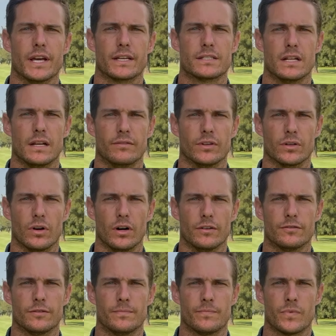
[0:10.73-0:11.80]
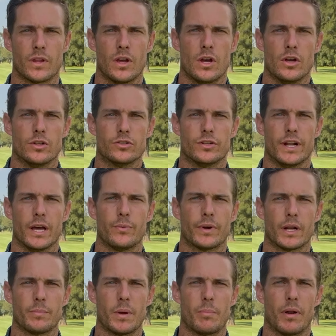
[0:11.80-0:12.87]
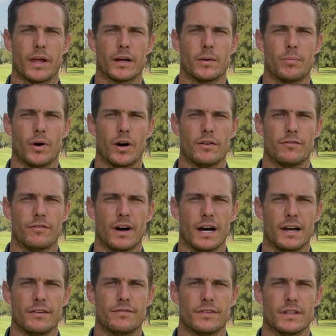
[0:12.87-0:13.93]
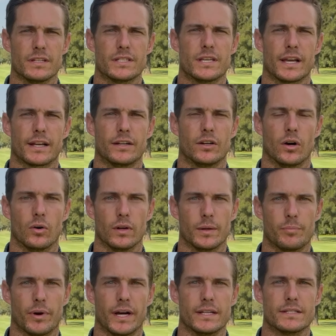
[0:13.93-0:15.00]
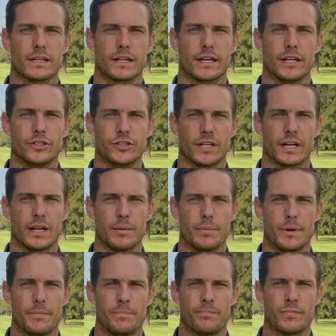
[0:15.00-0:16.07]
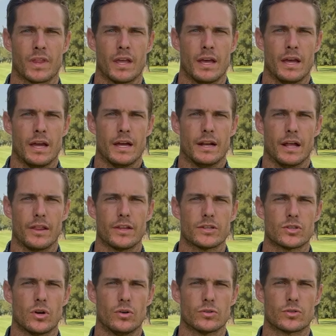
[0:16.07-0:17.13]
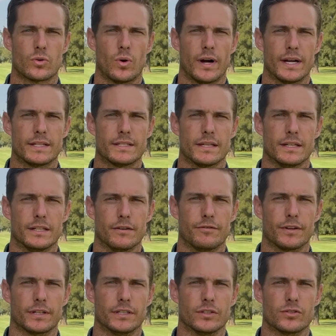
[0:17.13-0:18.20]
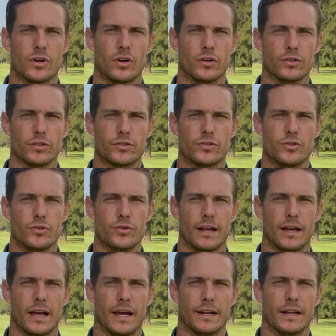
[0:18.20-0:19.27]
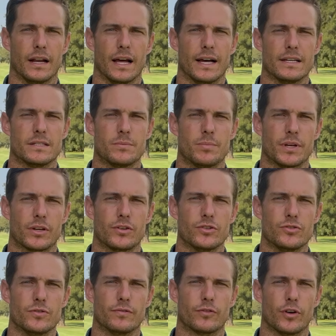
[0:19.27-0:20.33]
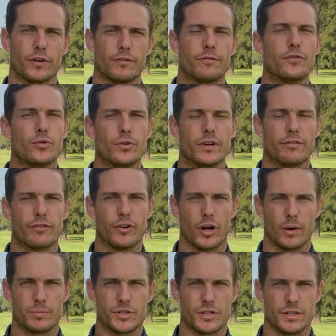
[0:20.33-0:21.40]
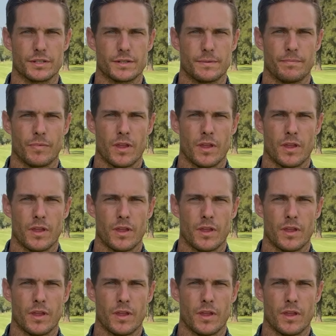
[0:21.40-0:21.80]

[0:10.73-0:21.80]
Next Level Golf. Today we're going to be playing a par 5, the second hole at Brighton Country Club. Now this hole is quite a difficult hole to analyze because you've got a few different options.